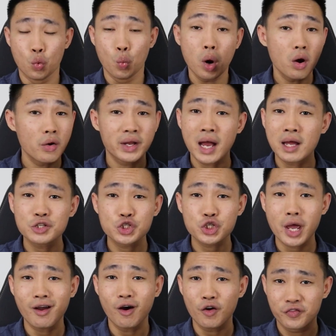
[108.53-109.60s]
While I can't
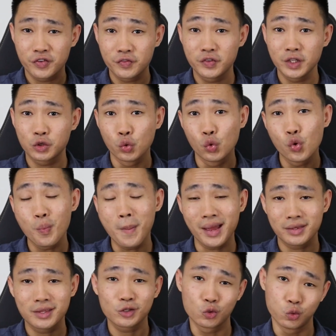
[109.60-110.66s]
share all 52
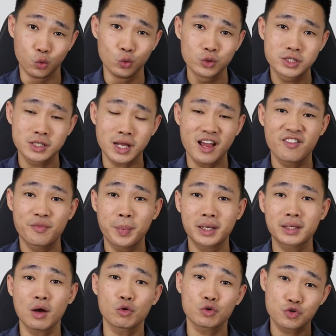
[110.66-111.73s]
mental tools, I have
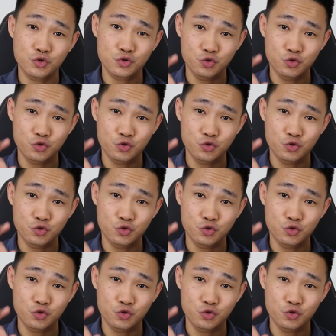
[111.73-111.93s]
picked out